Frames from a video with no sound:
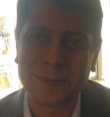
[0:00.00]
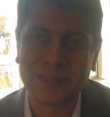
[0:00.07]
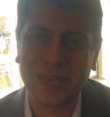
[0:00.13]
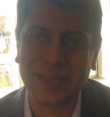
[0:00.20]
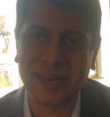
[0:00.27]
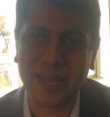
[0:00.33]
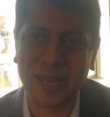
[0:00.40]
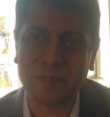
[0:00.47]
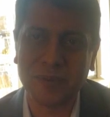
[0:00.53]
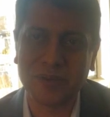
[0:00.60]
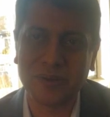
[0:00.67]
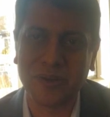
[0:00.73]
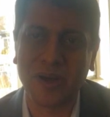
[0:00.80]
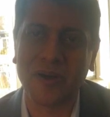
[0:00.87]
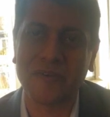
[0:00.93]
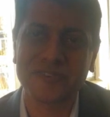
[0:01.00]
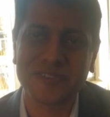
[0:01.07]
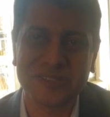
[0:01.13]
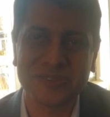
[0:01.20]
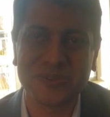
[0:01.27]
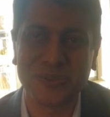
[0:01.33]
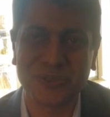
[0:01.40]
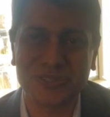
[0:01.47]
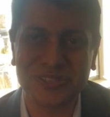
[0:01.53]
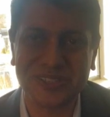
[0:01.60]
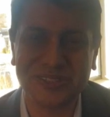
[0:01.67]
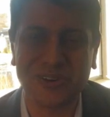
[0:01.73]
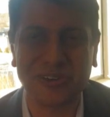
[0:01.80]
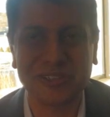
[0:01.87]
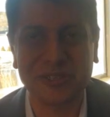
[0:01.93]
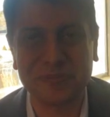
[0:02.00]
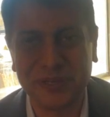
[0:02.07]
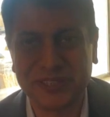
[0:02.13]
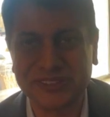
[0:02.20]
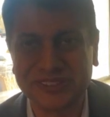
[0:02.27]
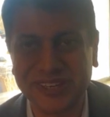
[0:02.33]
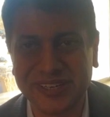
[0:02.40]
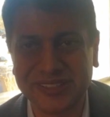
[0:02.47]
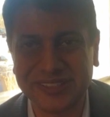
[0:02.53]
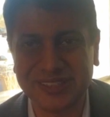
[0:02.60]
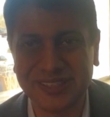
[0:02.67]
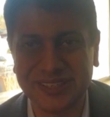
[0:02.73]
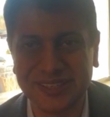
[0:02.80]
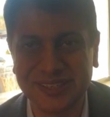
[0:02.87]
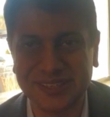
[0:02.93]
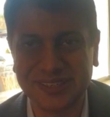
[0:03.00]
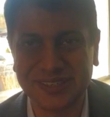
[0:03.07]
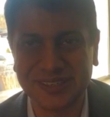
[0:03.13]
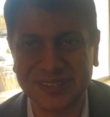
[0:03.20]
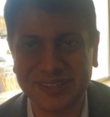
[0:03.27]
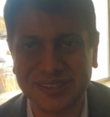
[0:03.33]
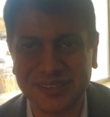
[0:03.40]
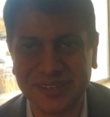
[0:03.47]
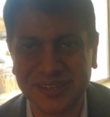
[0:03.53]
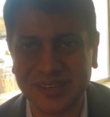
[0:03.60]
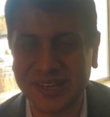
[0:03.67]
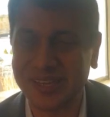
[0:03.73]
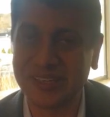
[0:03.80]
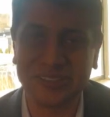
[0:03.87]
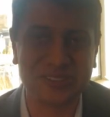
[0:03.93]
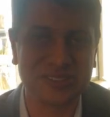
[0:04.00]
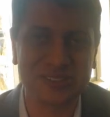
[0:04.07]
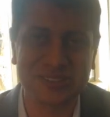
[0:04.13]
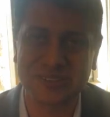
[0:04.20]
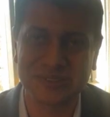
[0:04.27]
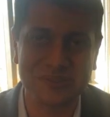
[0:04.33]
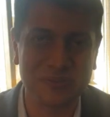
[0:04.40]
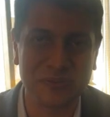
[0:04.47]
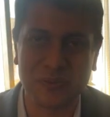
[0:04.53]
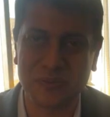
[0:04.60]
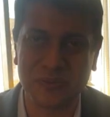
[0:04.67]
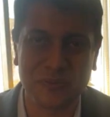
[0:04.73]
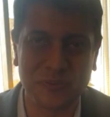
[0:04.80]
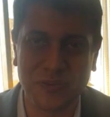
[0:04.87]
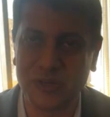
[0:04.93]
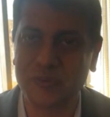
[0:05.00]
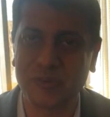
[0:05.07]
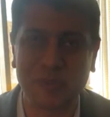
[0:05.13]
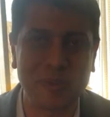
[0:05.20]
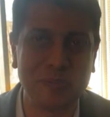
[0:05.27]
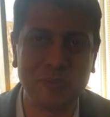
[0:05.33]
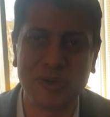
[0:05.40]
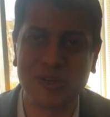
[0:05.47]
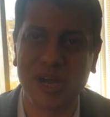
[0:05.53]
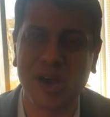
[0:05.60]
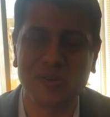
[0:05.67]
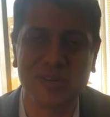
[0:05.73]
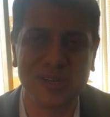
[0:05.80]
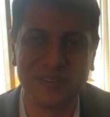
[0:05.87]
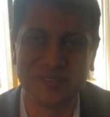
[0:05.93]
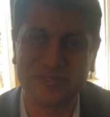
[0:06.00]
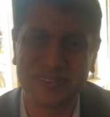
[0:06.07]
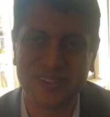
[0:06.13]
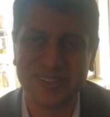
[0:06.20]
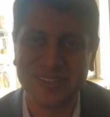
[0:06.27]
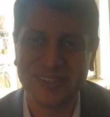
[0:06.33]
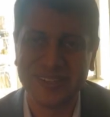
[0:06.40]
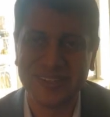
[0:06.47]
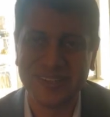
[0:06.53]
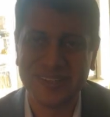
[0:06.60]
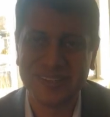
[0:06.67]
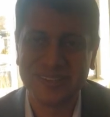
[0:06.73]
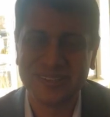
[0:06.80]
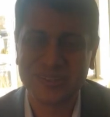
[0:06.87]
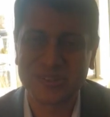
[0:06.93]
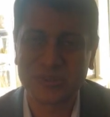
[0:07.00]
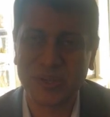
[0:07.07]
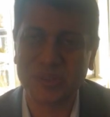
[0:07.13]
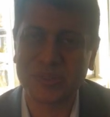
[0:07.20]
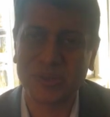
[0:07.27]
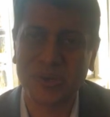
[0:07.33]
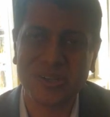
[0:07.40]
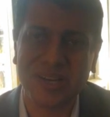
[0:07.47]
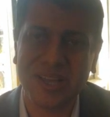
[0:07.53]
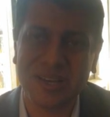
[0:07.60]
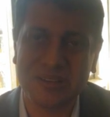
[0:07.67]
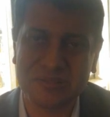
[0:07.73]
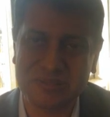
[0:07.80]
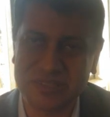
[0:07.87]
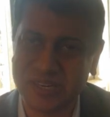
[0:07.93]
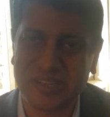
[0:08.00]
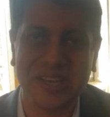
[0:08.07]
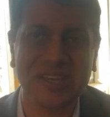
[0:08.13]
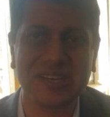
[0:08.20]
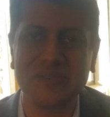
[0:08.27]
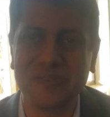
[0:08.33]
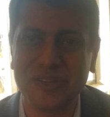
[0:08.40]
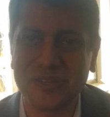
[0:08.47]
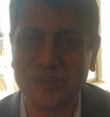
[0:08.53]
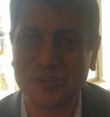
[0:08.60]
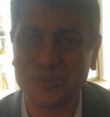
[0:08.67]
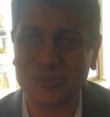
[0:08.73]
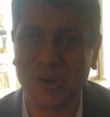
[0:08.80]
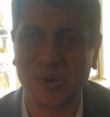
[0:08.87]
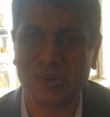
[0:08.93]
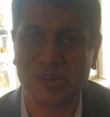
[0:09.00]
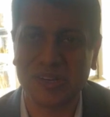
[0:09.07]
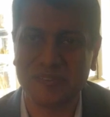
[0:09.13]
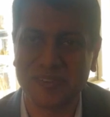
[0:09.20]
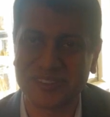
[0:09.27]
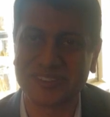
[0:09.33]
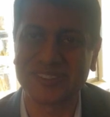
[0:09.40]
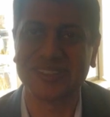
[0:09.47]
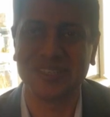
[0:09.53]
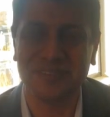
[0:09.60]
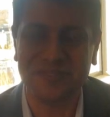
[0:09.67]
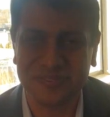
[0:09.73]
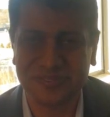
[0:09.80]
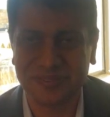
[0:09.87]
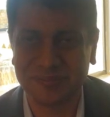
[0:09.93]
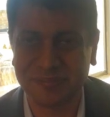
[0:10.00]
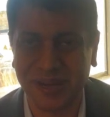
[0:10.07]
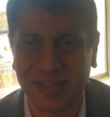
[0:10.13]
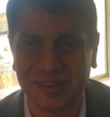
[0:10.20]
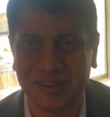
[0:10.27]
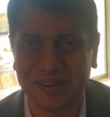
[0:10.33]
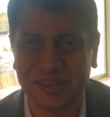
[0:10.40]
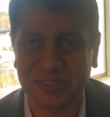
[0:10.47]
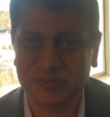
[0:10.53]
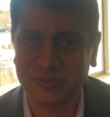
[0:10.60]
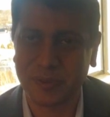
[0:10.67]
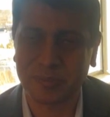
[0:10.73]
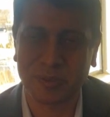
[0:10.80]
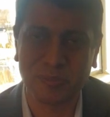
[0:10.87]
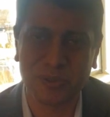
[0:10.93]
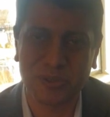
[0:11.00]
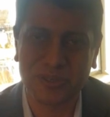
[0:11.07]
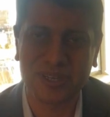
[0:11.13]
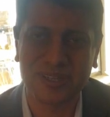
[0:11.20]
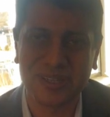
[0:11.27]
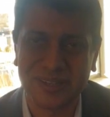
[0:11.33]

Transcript: And I have been often quoting Dr. Peter Attia and his work from the book Outlive. So I thought I'll dedicate a video to Outlive itself, my learnings from the book,